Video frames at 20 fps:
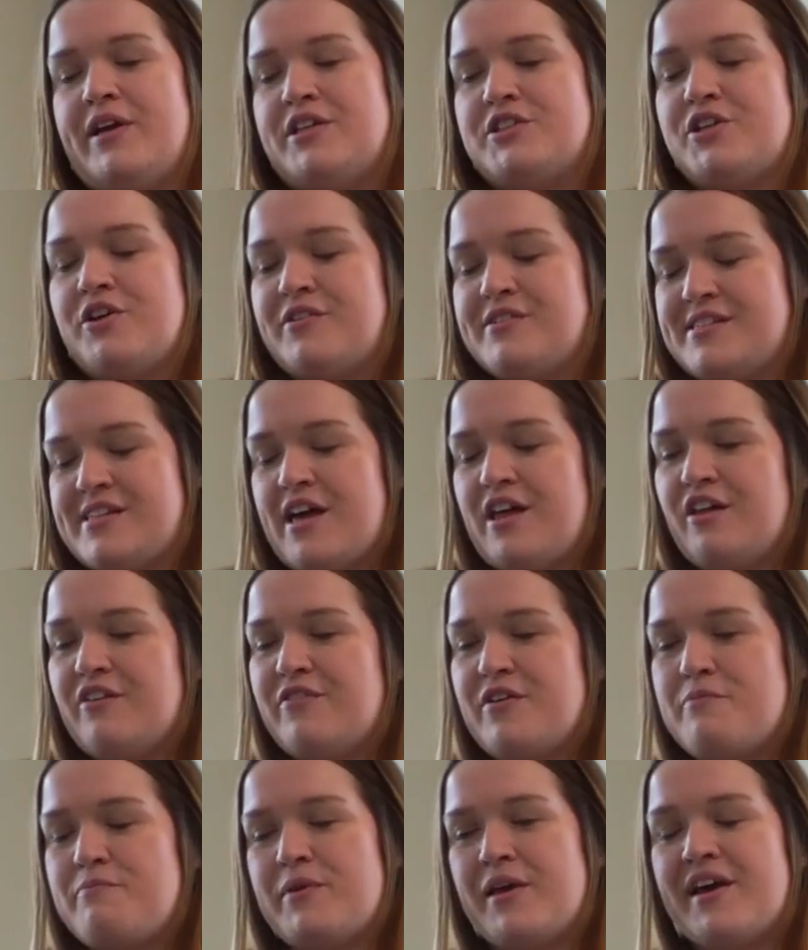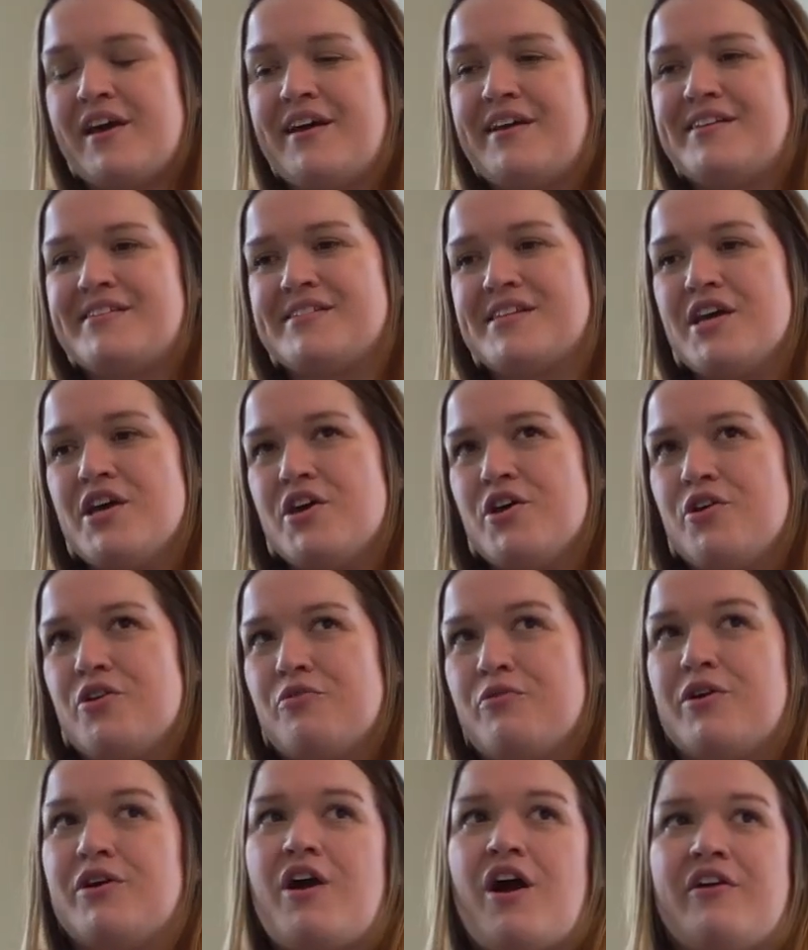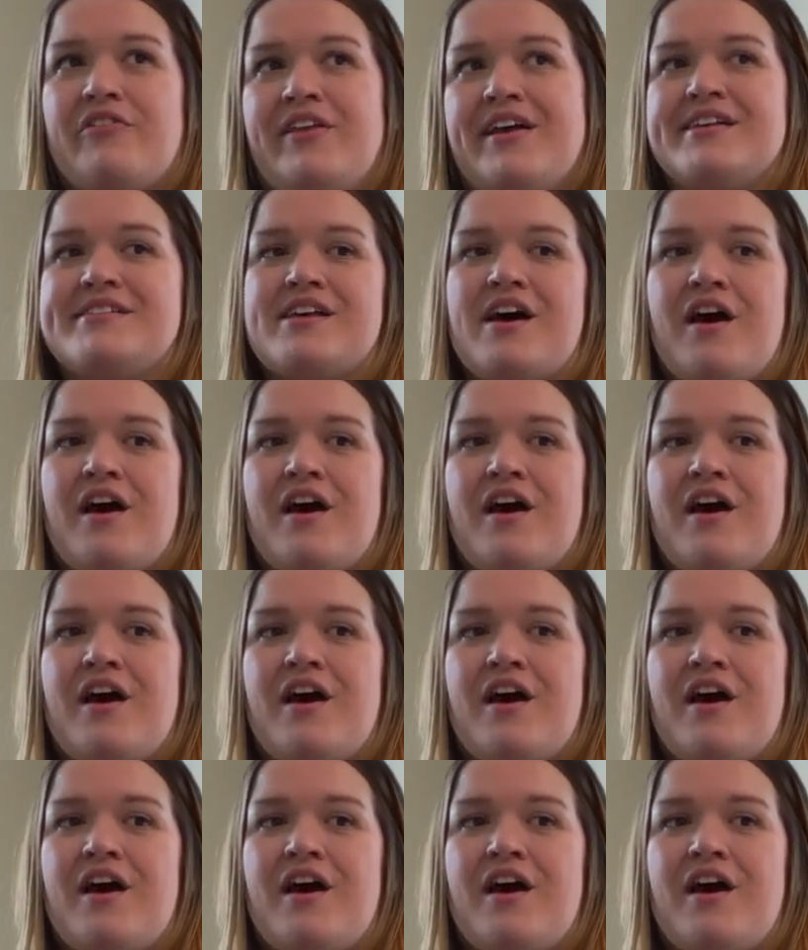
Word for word: We chose the elephant because regardless